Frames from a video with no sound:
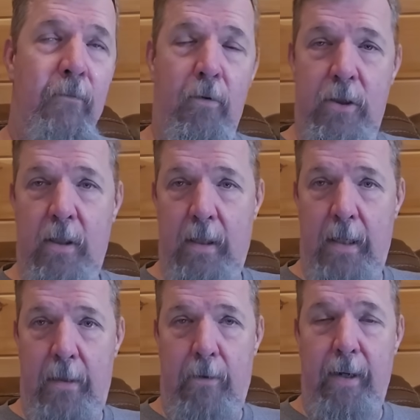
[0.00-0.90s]

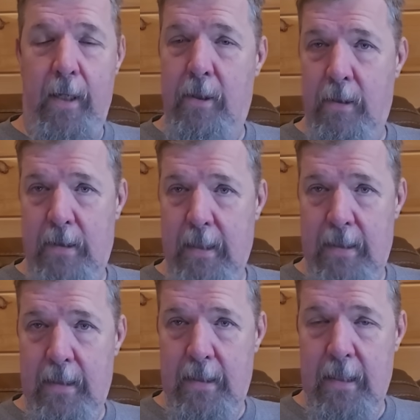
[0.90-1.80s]
Fortunately,
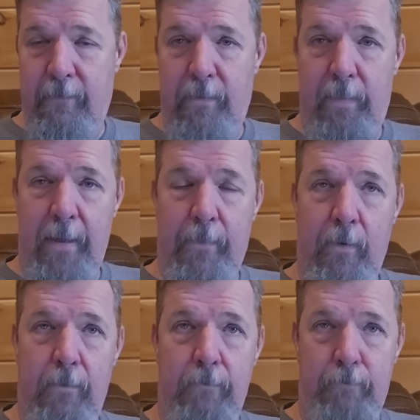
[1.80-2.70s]
367
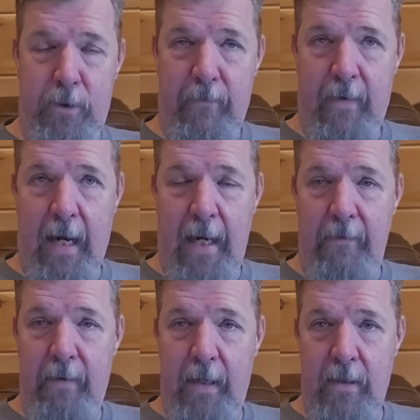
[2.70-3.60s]
people
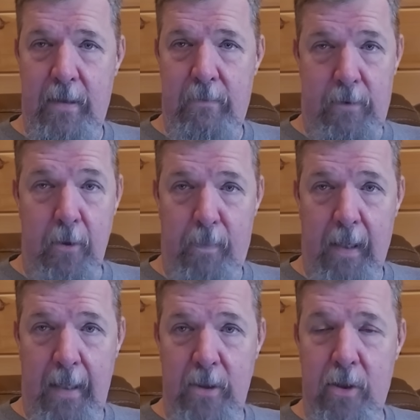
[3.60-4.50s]
survived as two
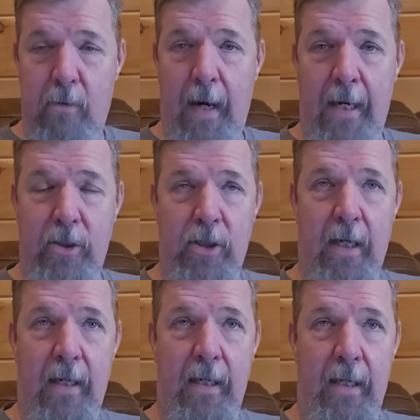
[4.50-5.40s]
planes crashed
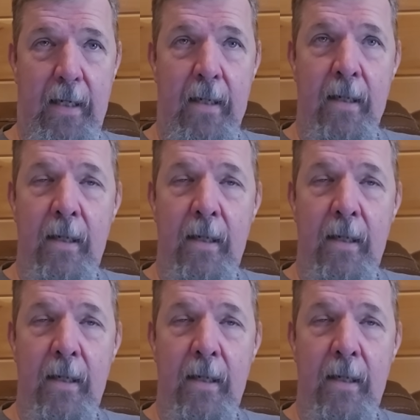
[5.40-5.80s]
on the